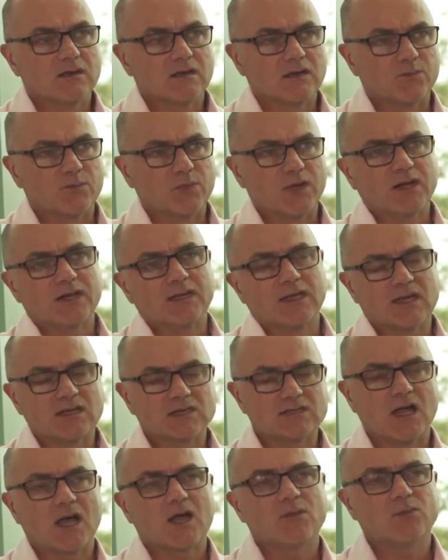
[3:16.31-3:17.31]
compelling
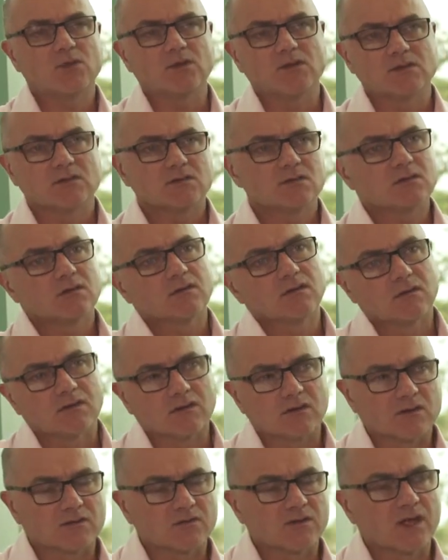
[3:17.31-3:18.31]
examples
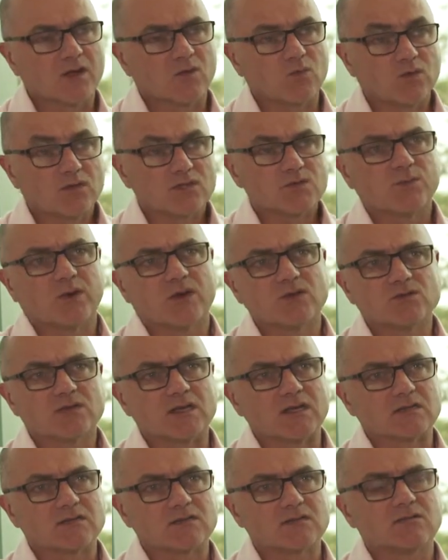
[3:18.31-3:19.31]
of how wool is
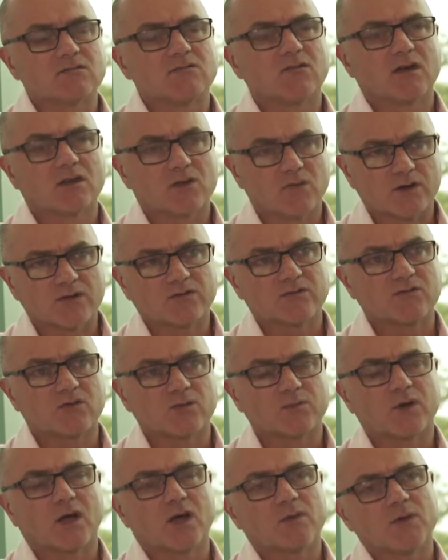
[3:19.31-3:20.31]
processed right the way through
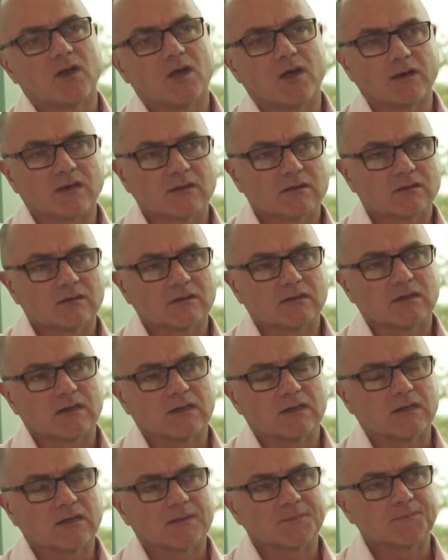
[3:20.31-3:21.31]
the pipeline
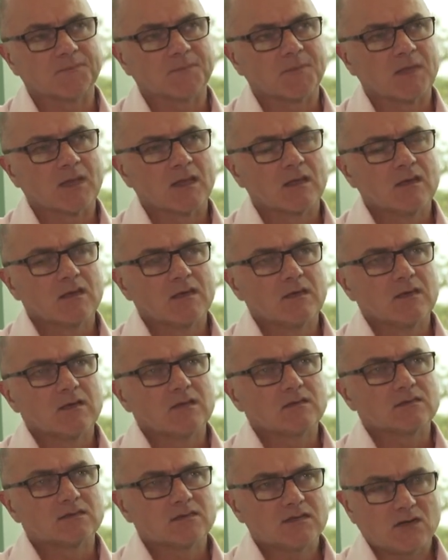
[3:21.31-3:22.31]
um,
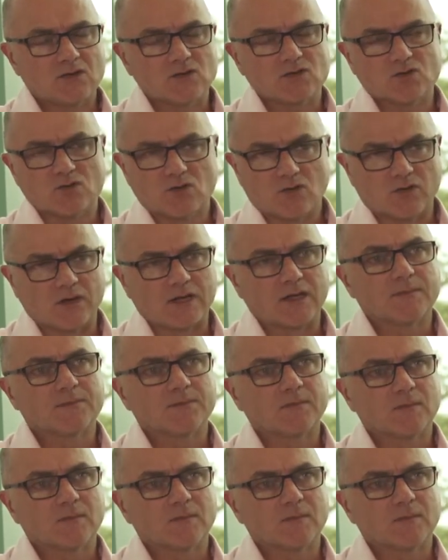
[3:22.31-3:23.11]
to tell a story.